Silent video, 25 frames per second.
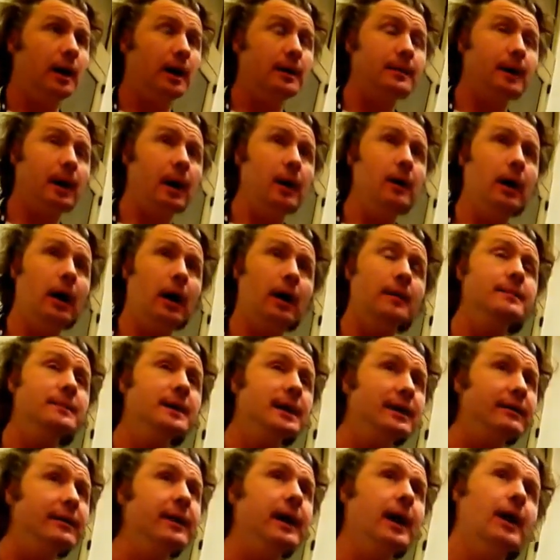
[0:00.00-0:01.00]
I'm
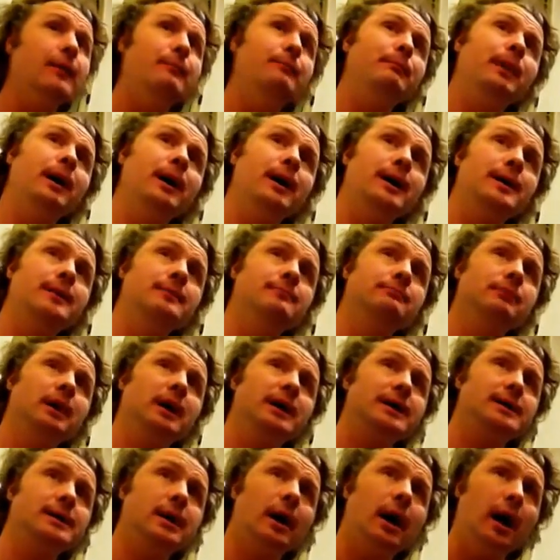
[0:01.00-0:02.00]
giving up
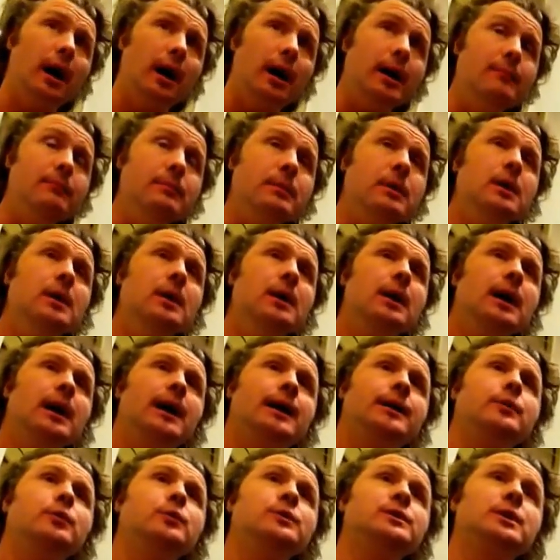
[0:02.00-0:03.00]
my time,
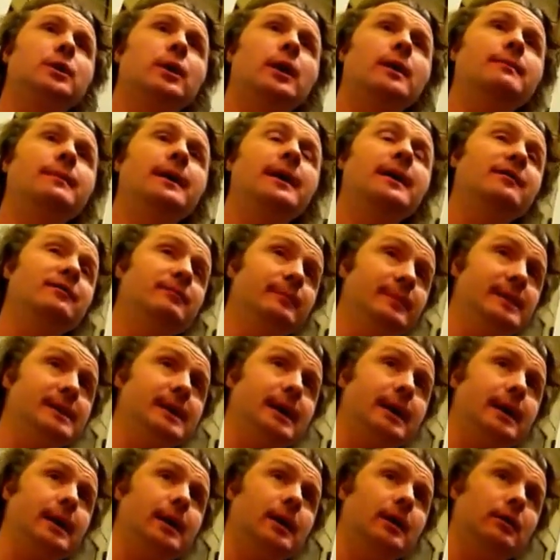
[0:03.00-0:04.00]
and also I may even be
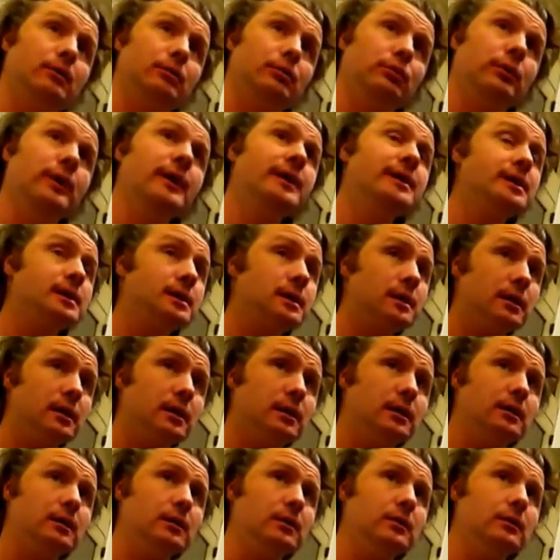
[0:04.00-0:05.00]
taking a risk
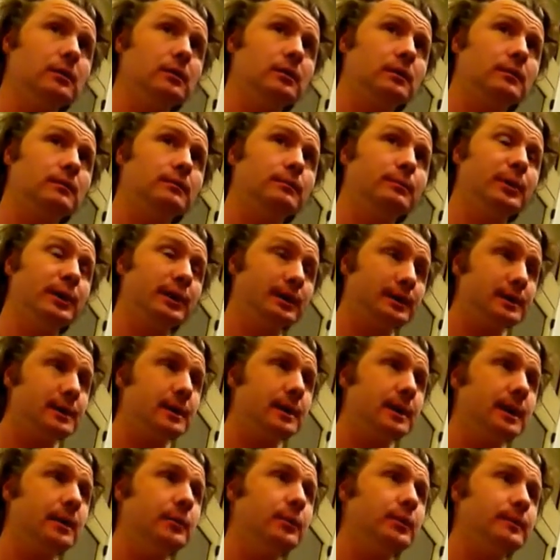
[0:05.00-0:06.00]

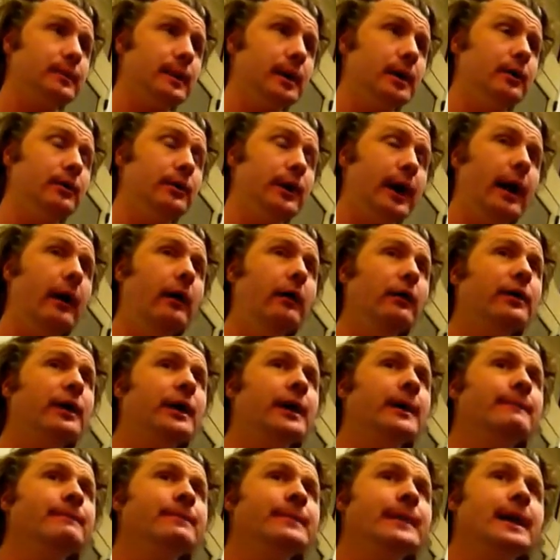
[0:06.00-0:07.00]
personally with my own
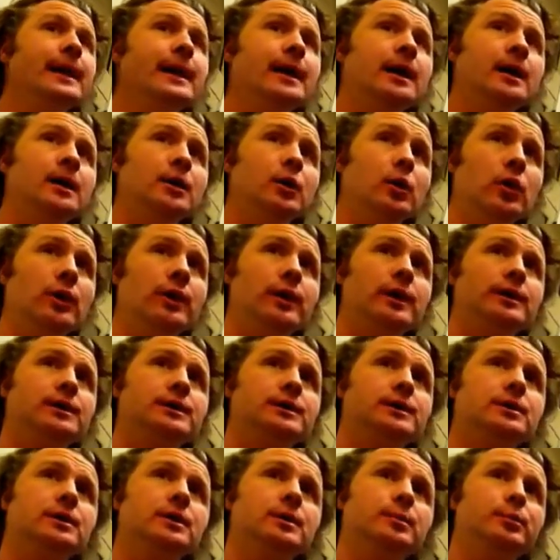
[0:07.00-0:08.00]
health. in order
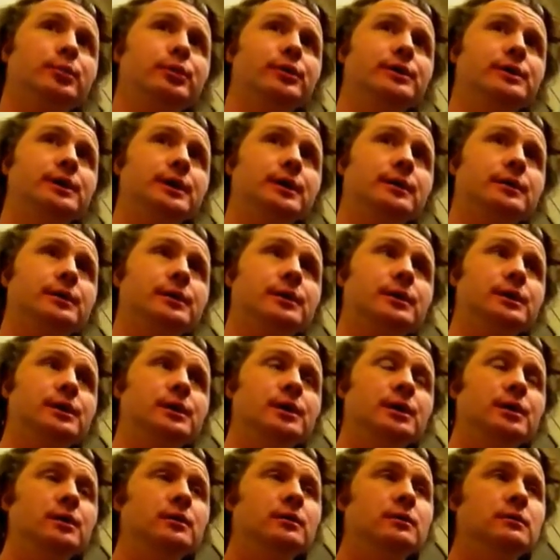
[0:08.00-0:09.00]
to produce
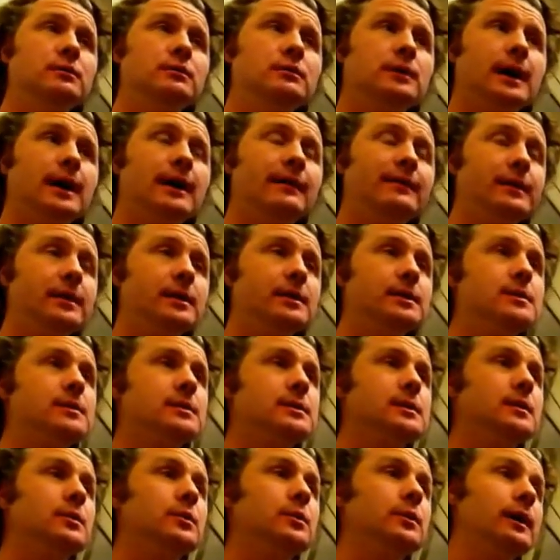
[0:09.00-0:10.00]
new evidence
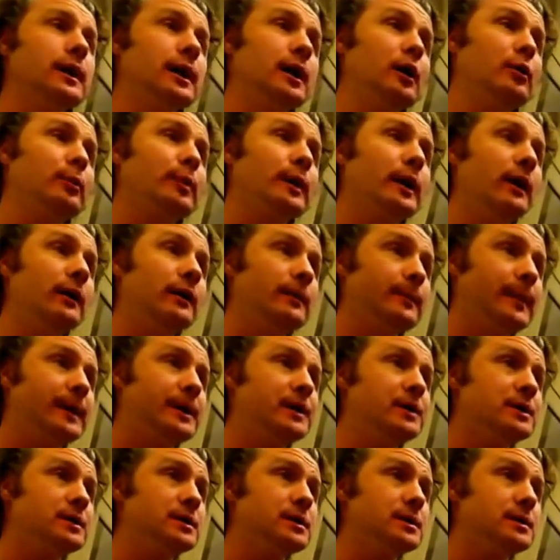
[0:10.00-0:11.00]
that will help other
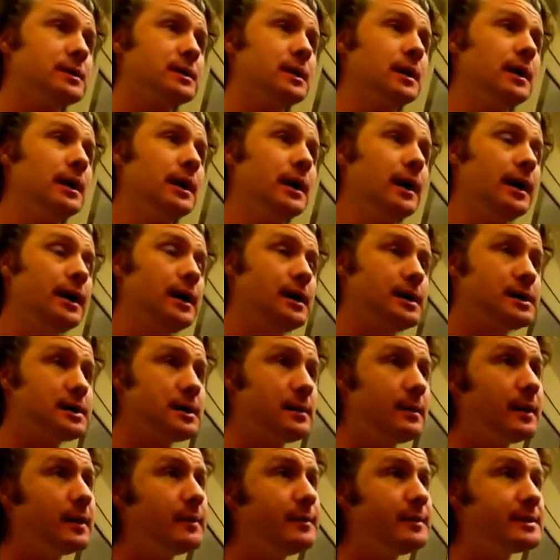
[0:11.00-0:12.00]
patients in a
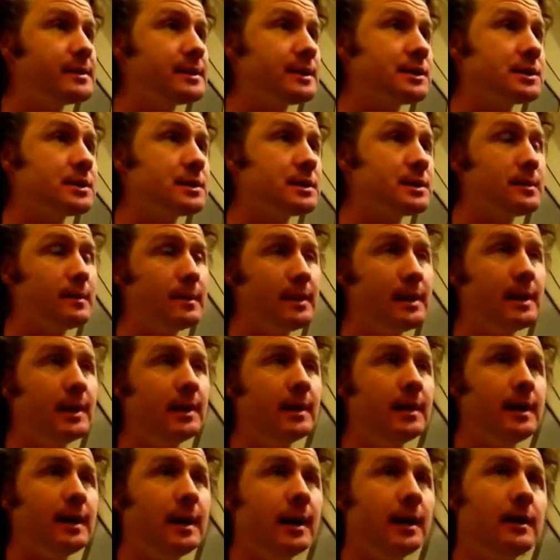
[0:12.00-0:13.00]
similar position to
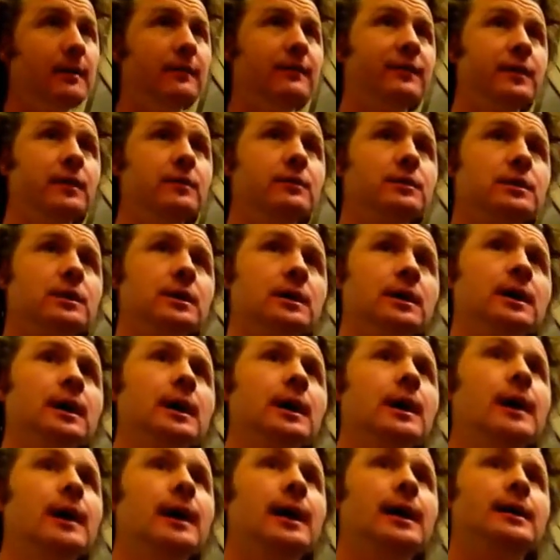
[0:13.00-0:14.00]
me in the future.
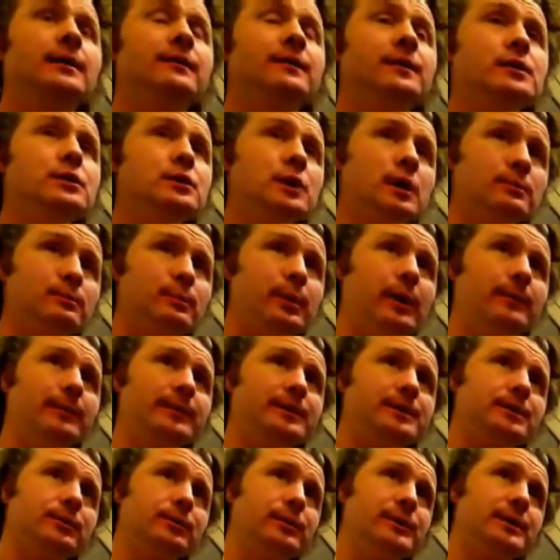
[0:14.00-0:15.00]
And if you don't
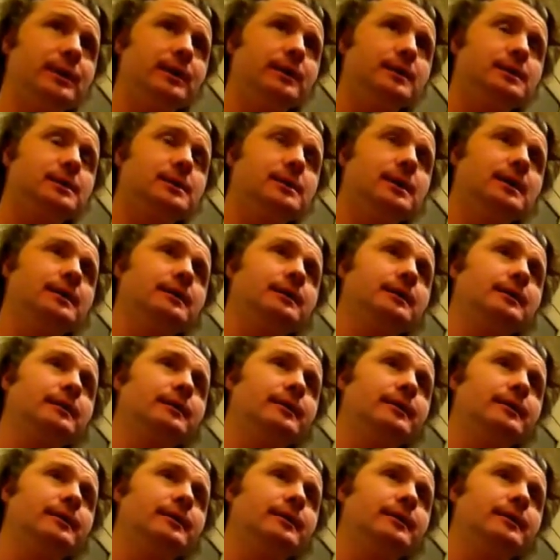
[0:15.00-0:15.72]
publish the results, then